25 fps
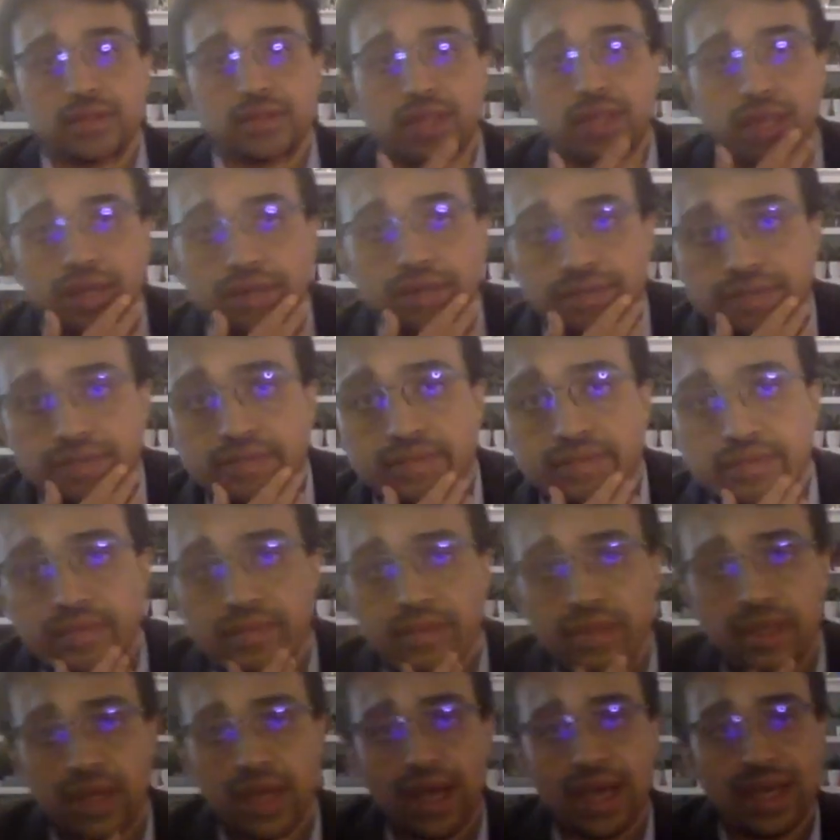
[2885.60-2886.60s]
Yeah,
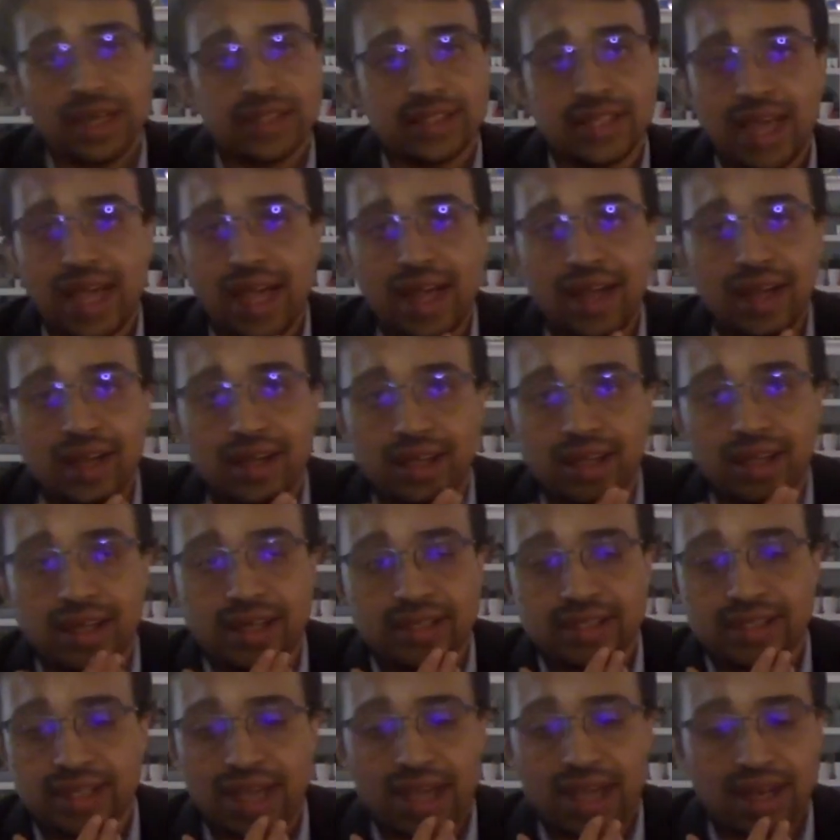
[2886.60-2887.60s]
yeah, exactly,
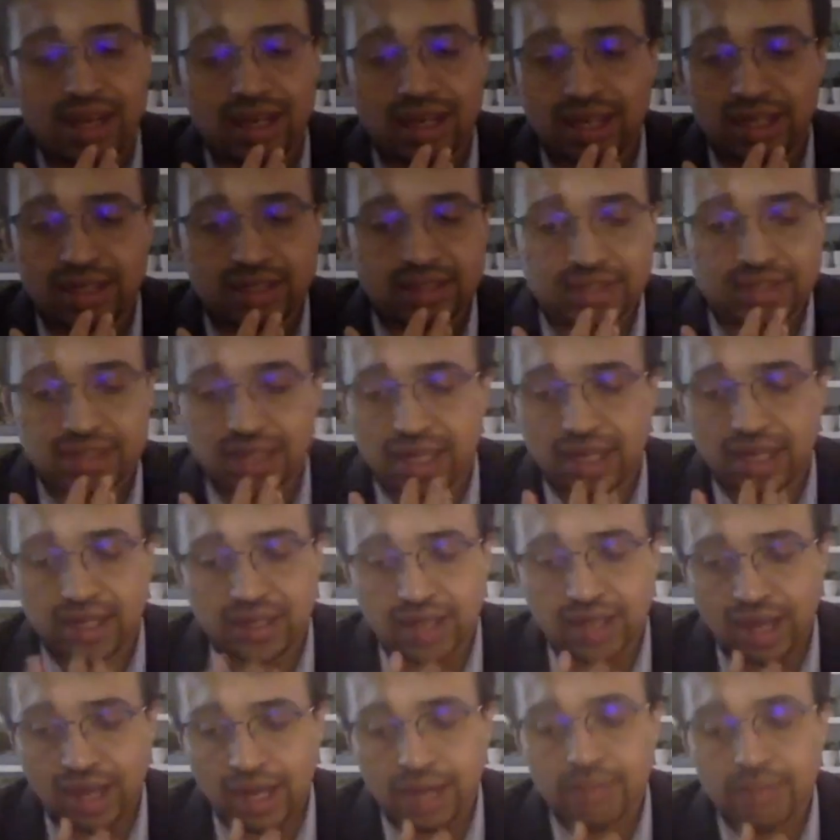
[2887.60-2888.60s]
exactly. It's like
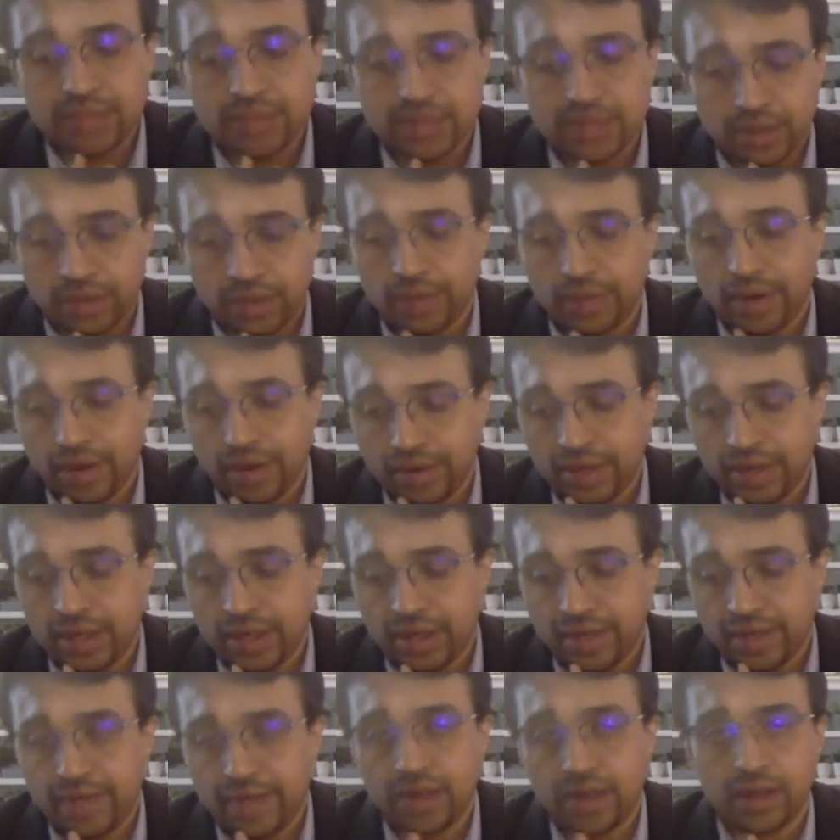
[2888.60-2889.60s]
times are very
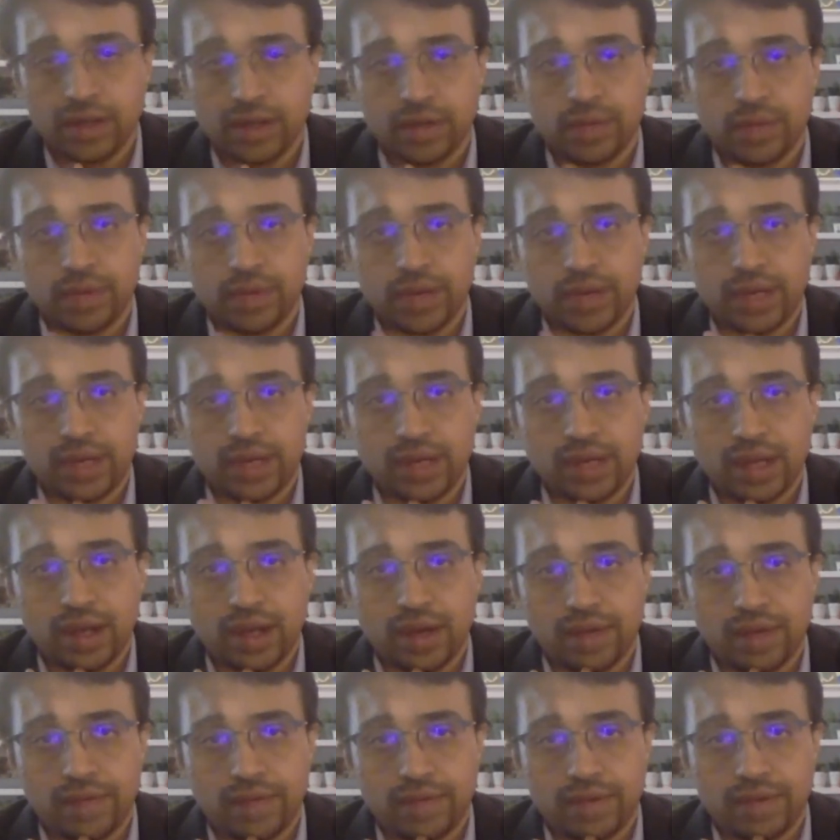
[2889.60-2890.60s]
difficult right now
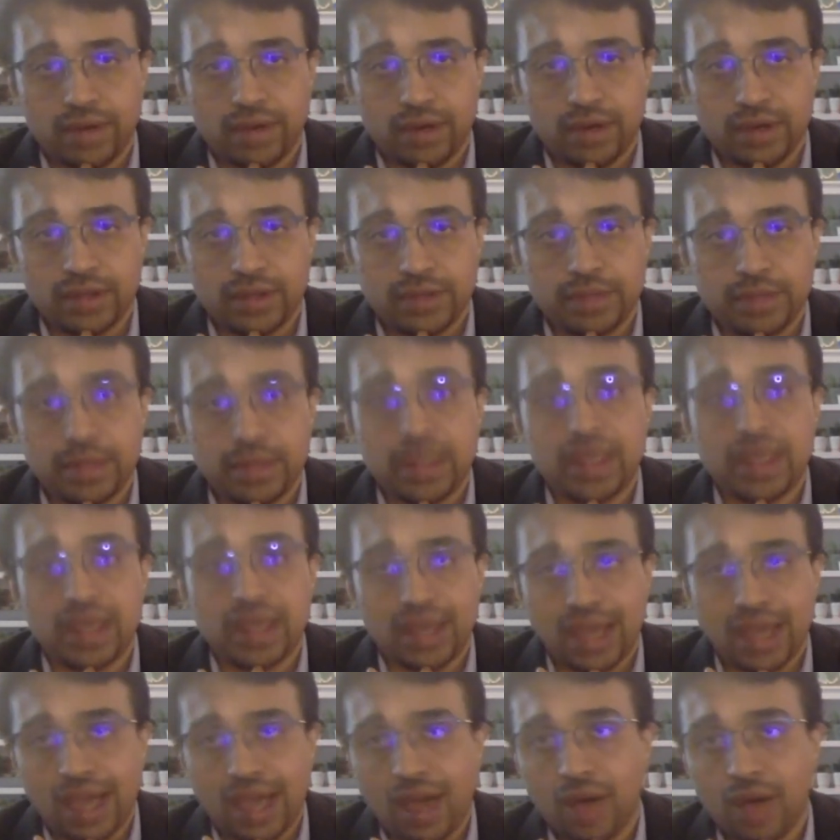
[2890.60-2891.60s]
for yeah.
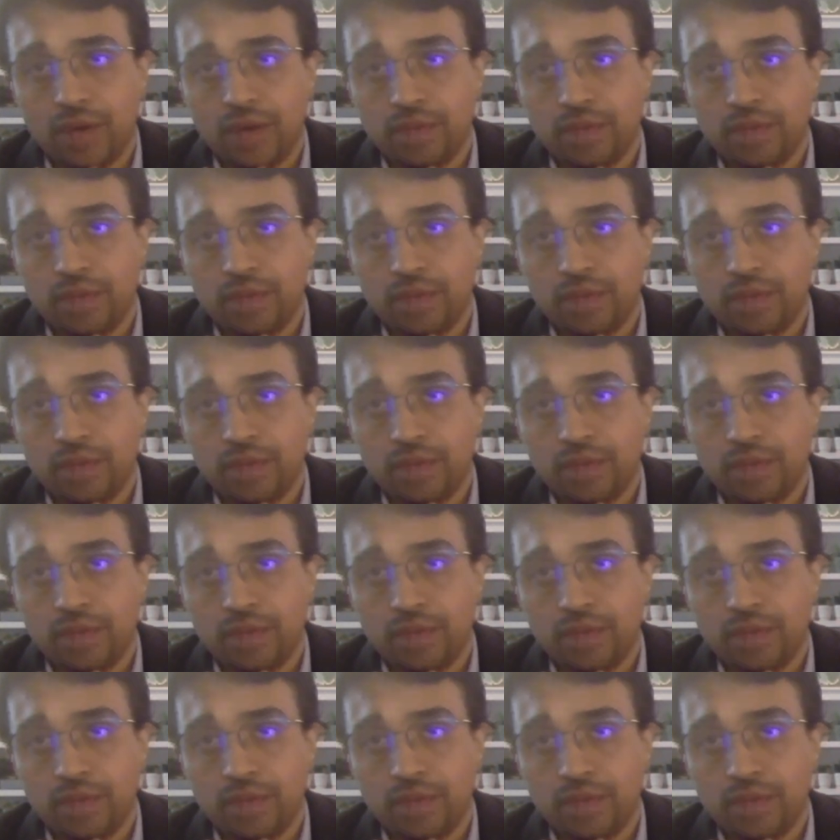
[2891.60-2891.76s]
out.